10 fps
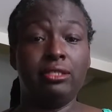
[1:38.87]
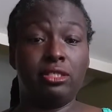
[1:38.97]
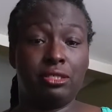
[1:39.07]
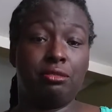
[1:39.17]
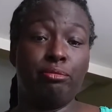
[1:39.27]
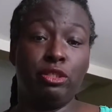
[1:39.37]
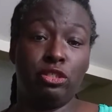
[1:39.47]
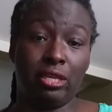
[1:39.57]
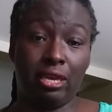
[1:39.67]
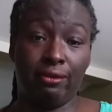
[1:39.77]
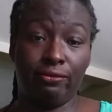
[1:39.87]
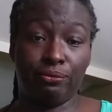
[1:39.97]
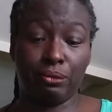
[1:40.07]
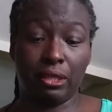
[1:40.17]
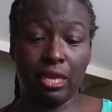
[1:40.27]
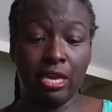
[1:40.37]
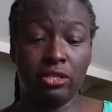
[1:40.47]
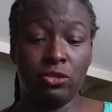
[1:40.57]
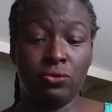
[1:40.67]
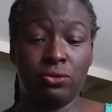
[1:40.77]
just to be safe
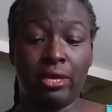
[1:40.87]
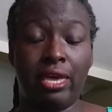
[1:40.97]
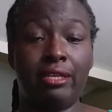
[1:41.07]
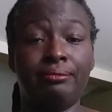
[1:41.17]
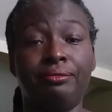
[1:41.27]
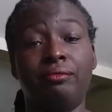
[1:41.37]
and use that.